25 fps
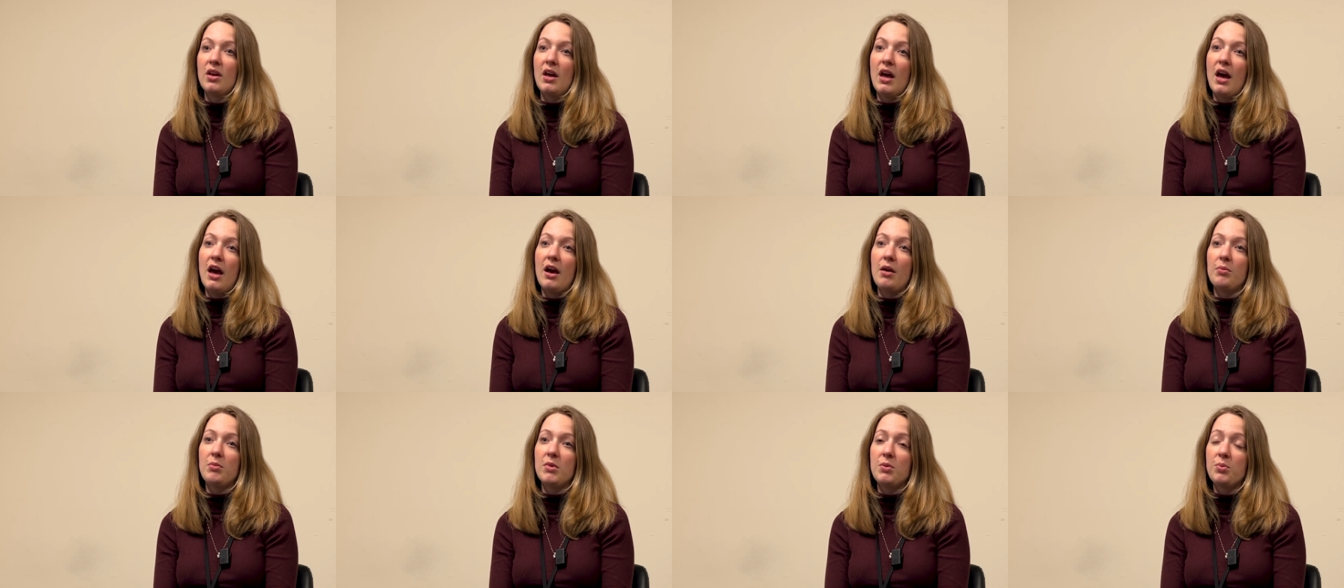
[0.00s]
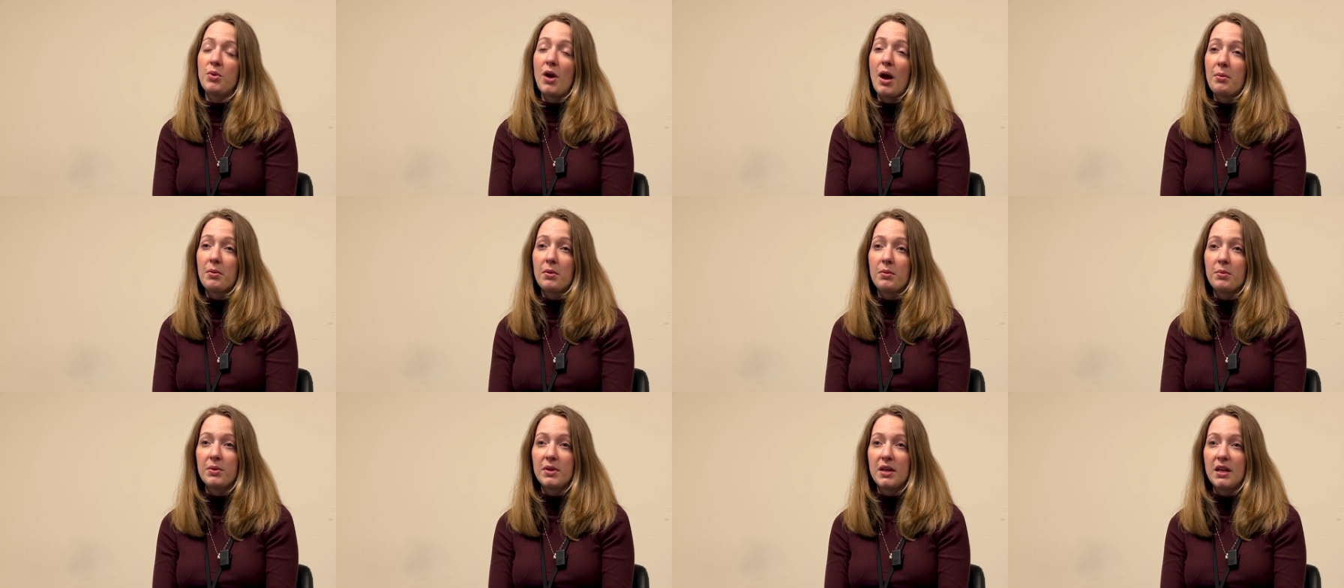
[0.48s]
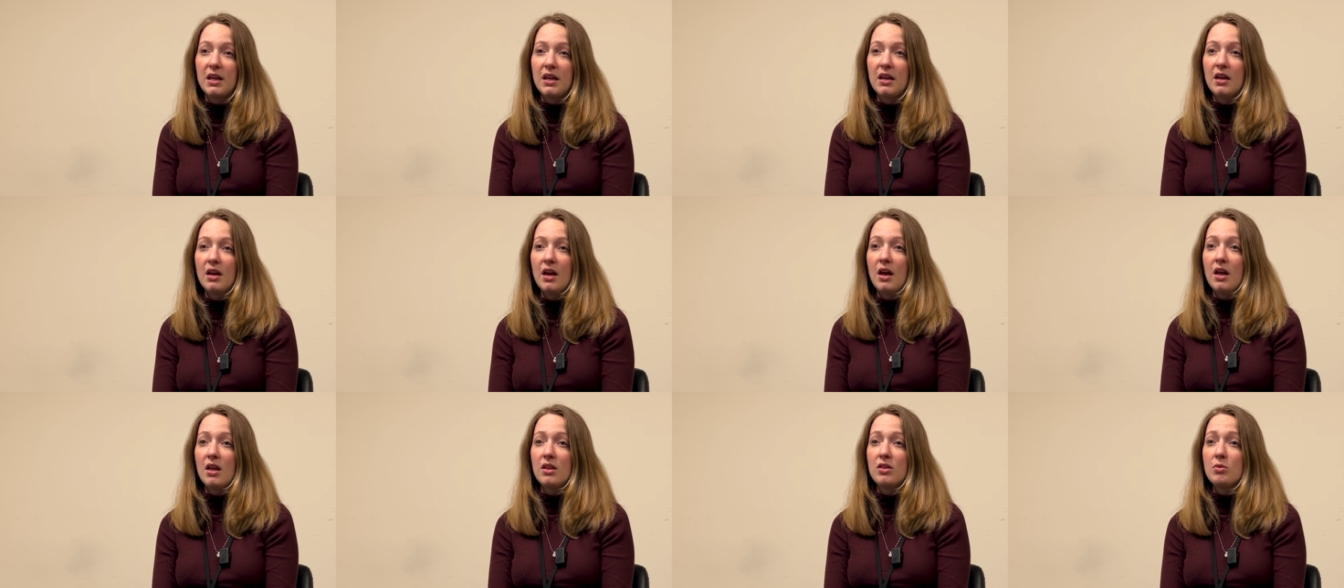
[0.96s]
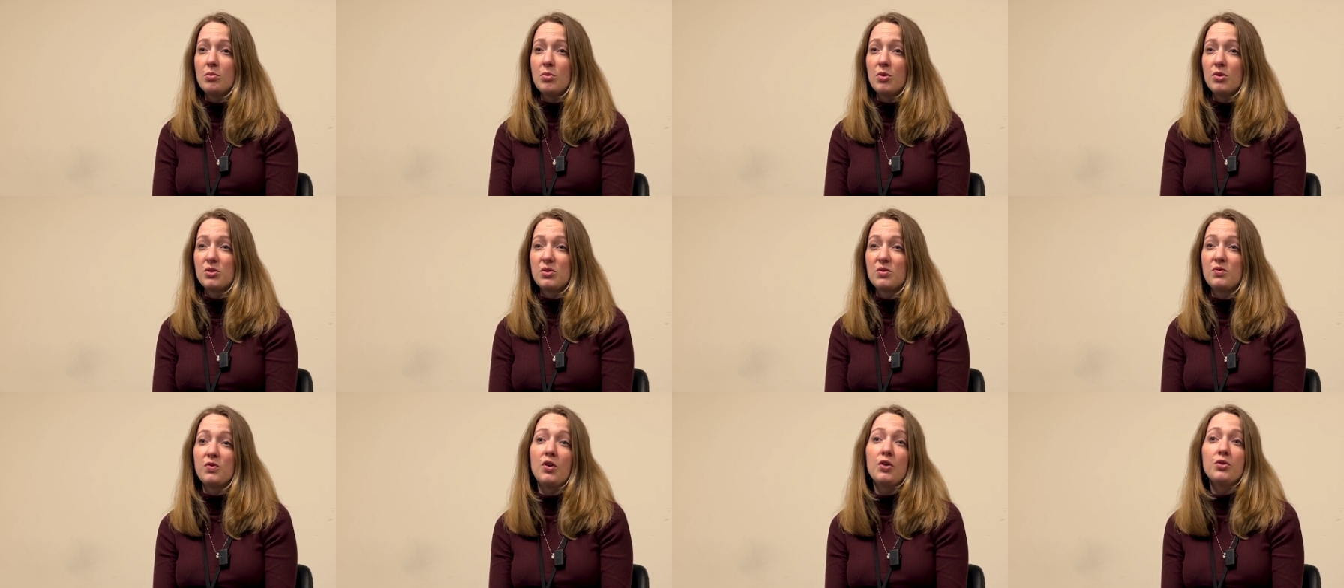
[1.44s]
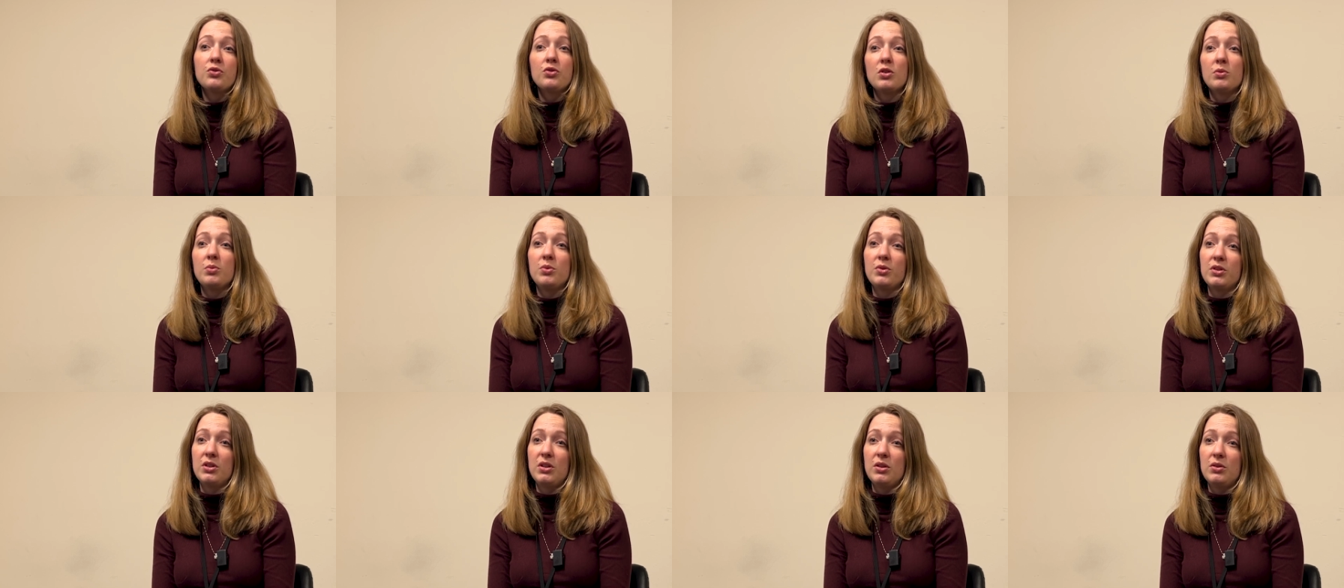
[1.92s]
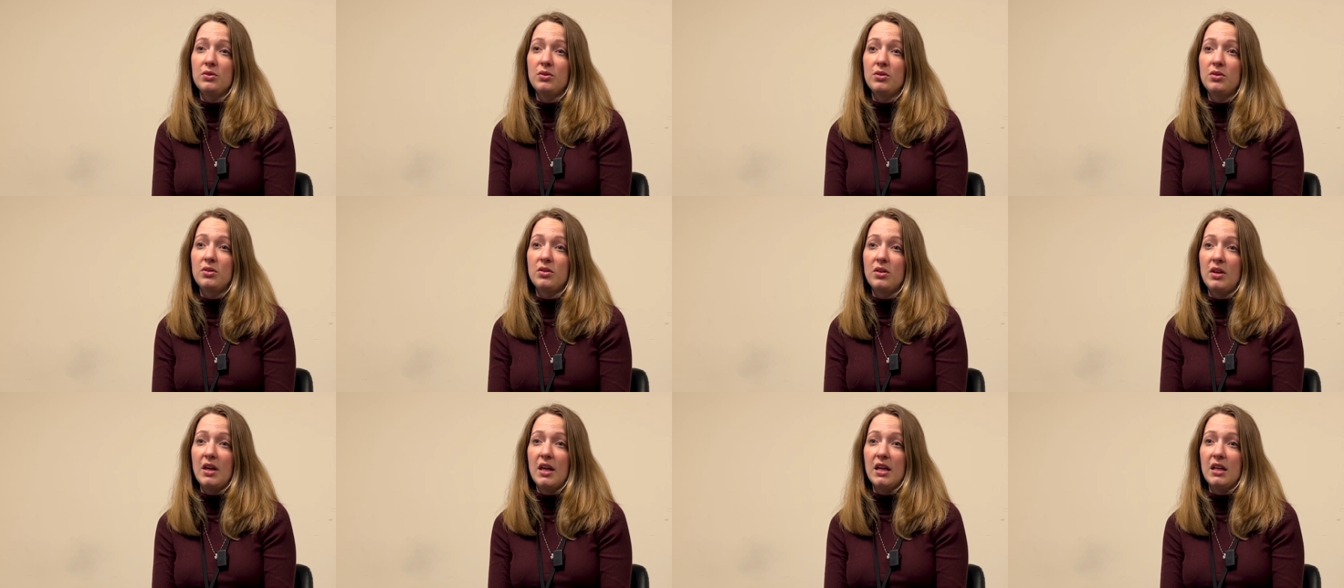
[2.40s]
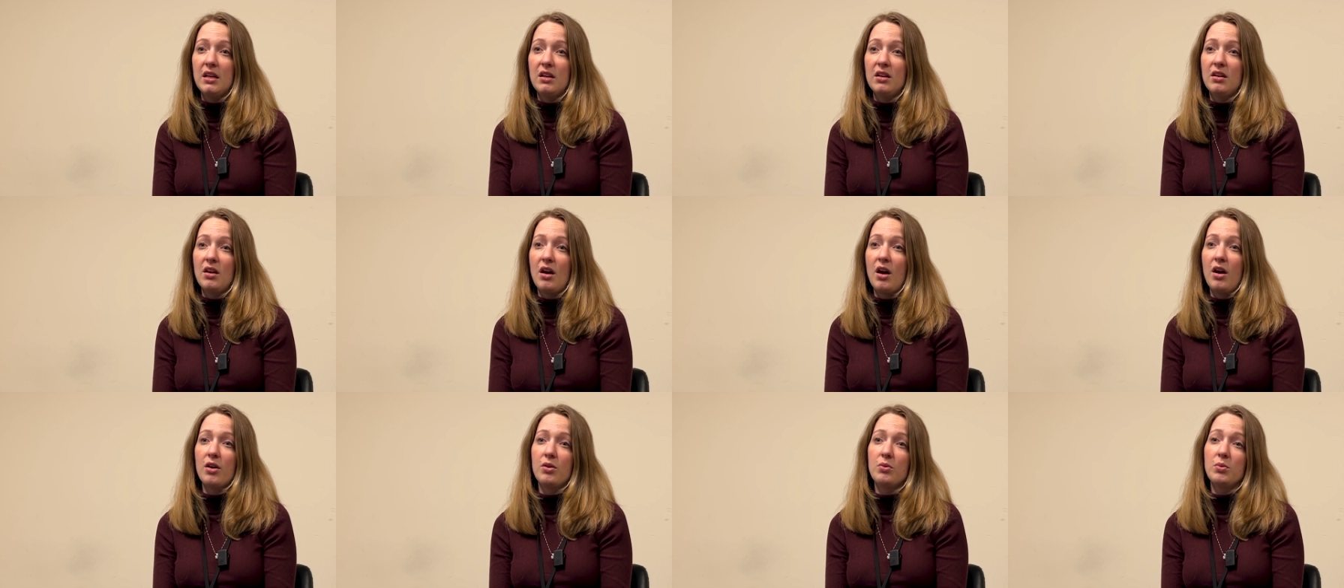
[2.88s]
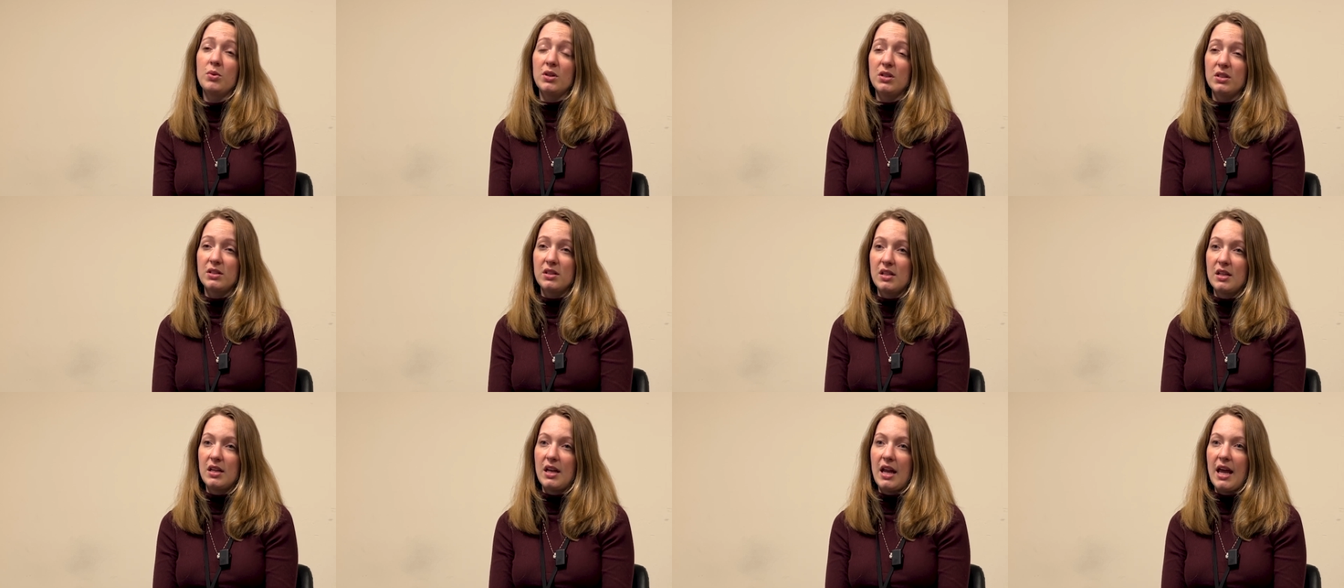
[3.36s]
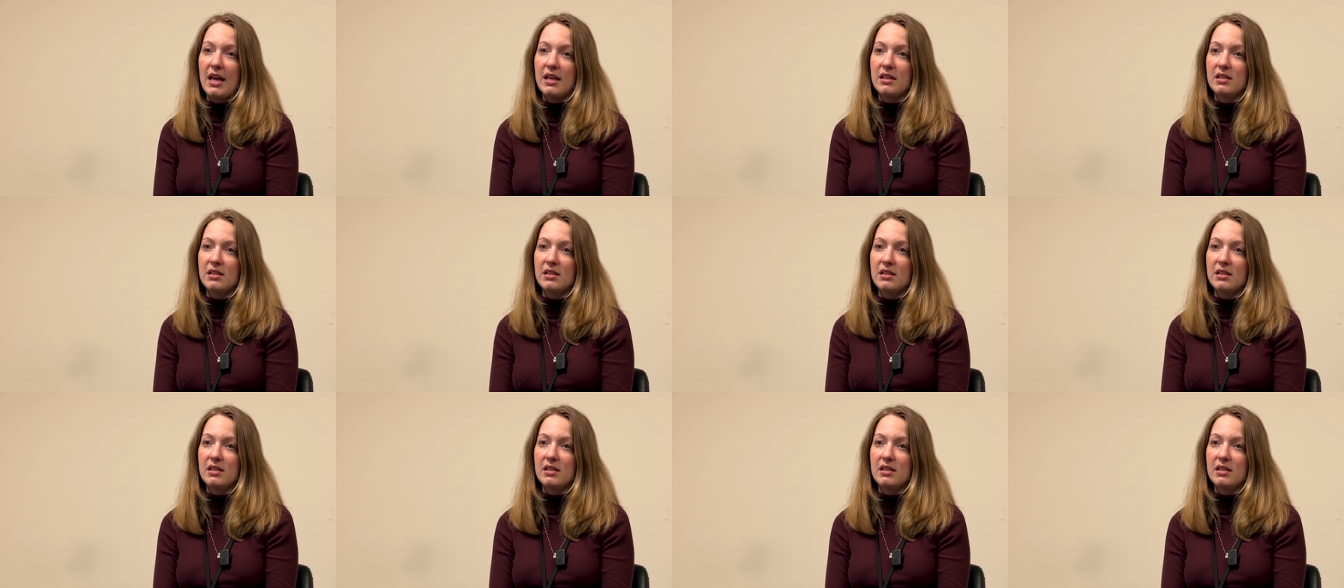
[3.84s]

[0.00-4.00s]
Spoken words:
and probably the most vulnerable youth in our world today.